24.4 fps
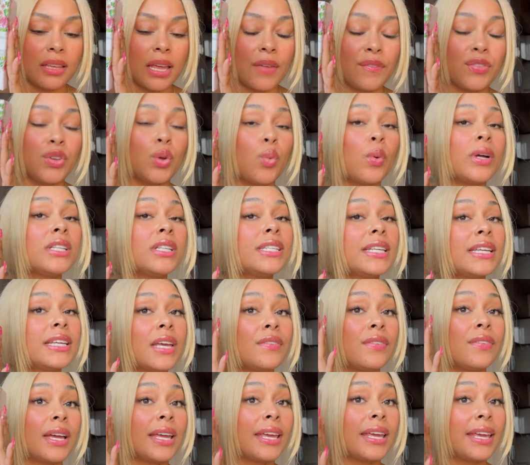if you want to give
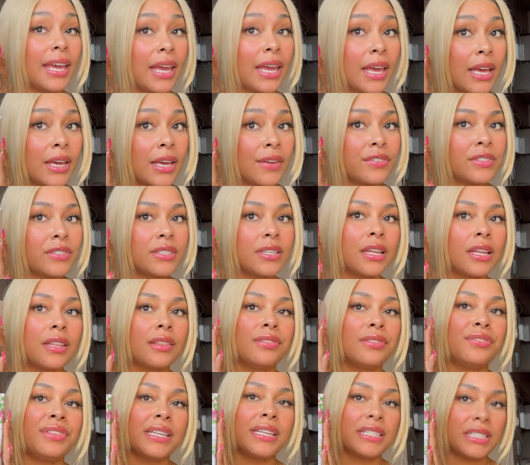a gift,
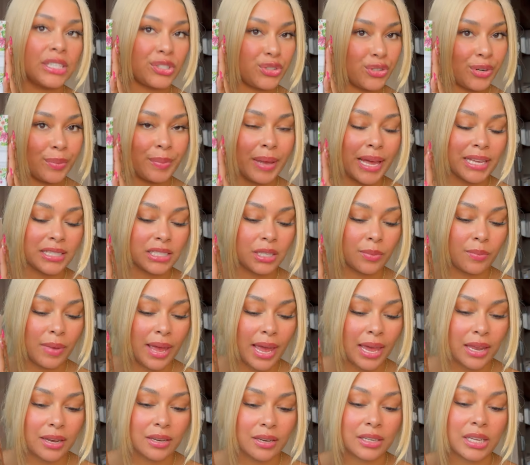this is your best
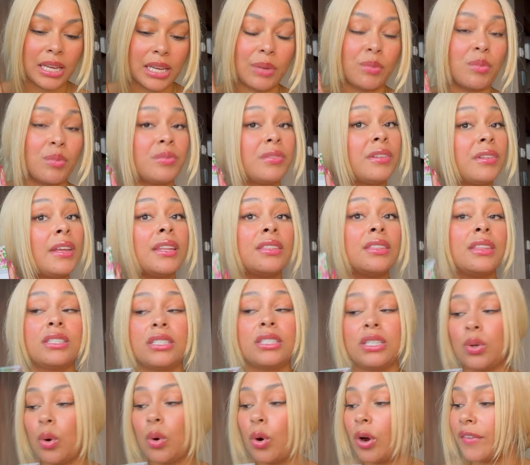bet. Get get the
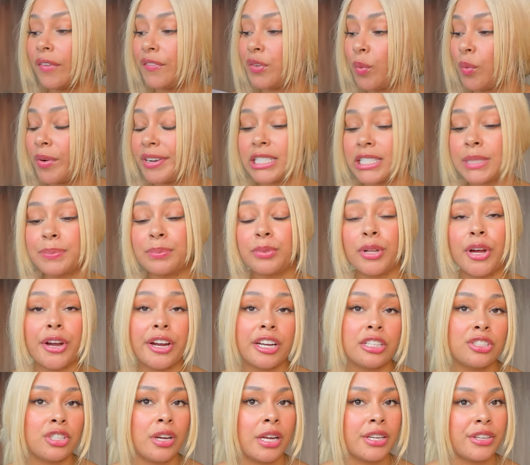Dior. If you want to
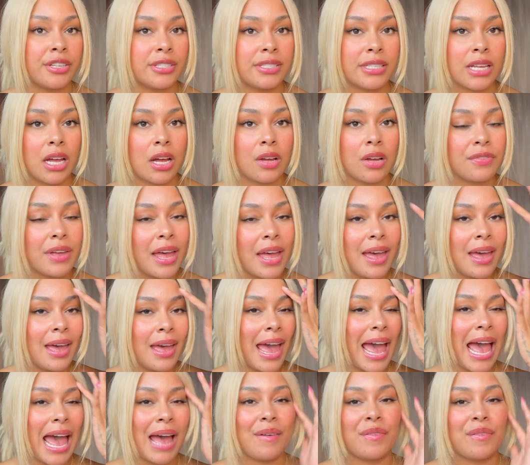splurge on yourself,
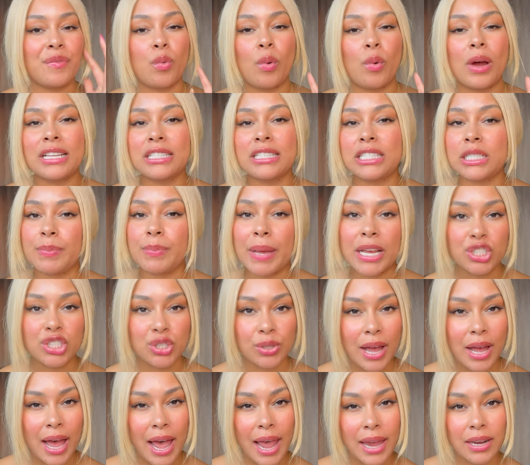have one special
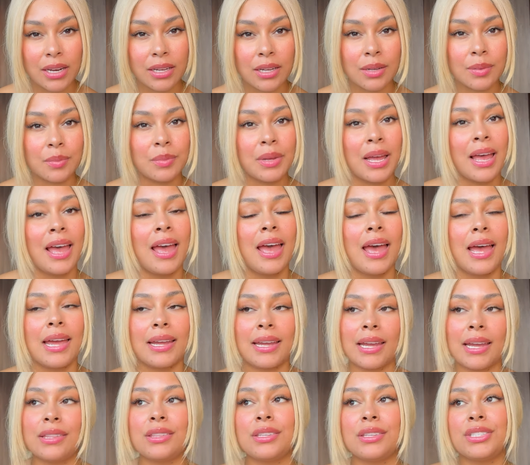item,
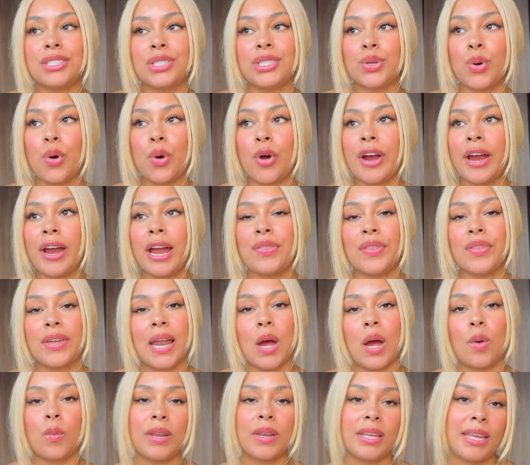get the Dior and then I
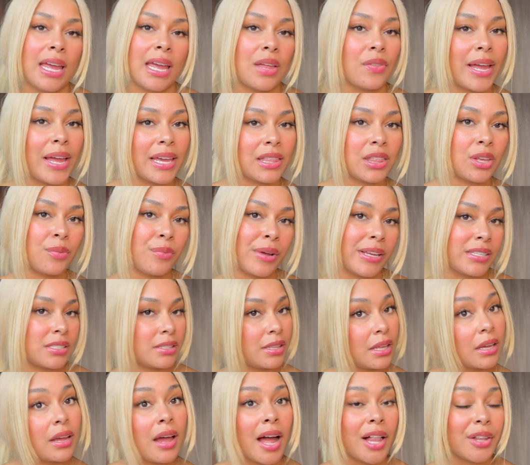would get like the rest of the
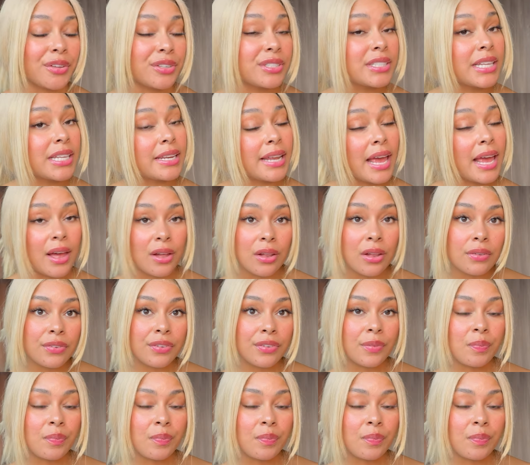colors in e.l.f.